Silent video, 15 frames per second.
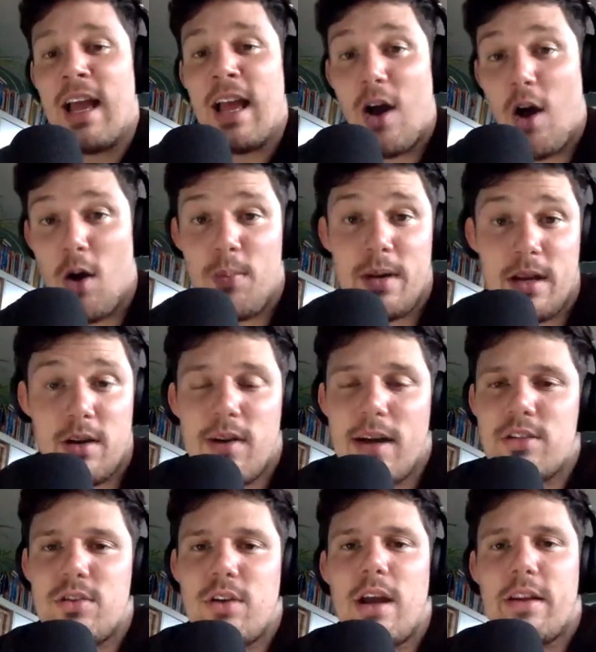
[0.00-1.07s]
Opening a
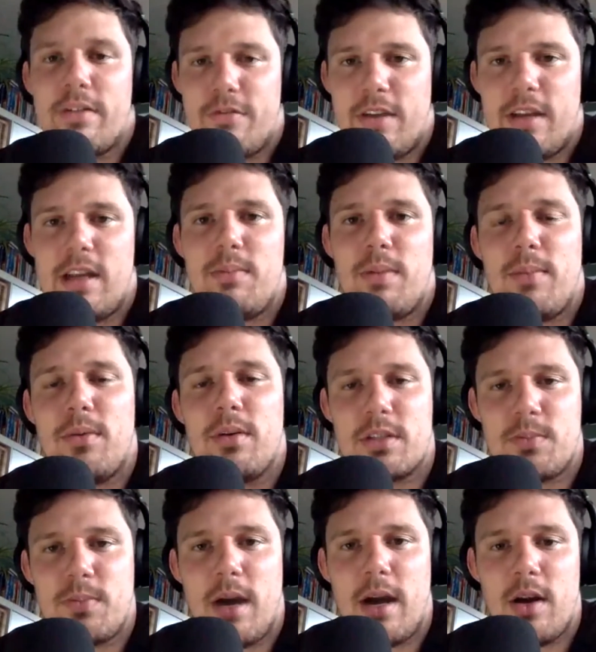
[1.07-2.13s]
restaurant and feeding people
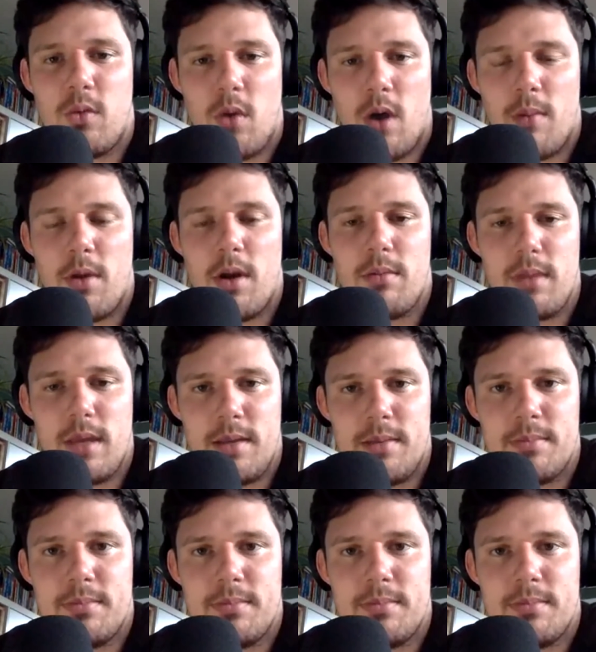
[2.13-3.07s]
expired Walmart meat.